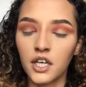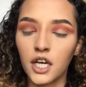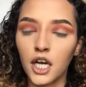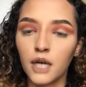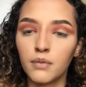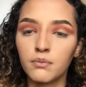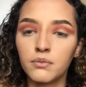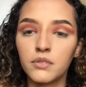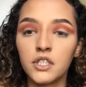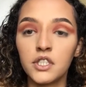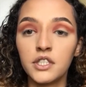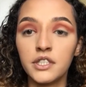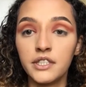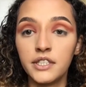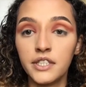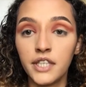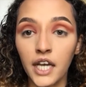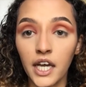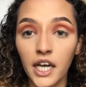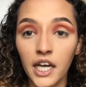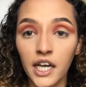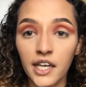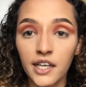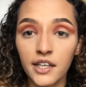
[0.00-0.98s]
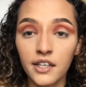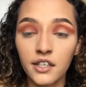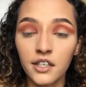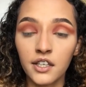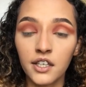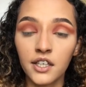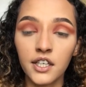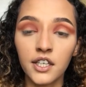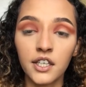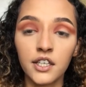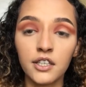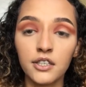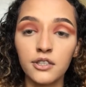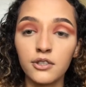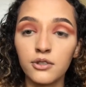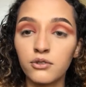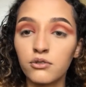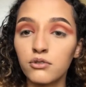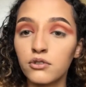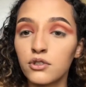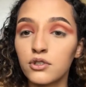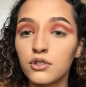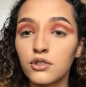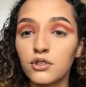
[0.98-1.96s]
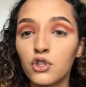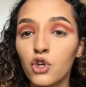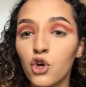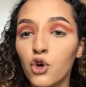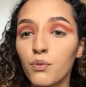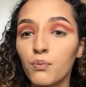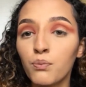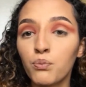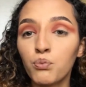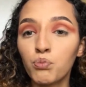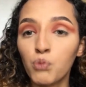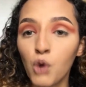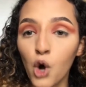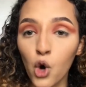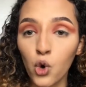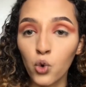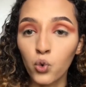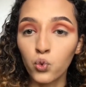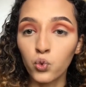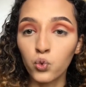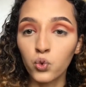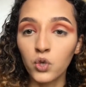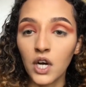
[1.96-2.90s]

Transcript: I'm done. I can't do this no more.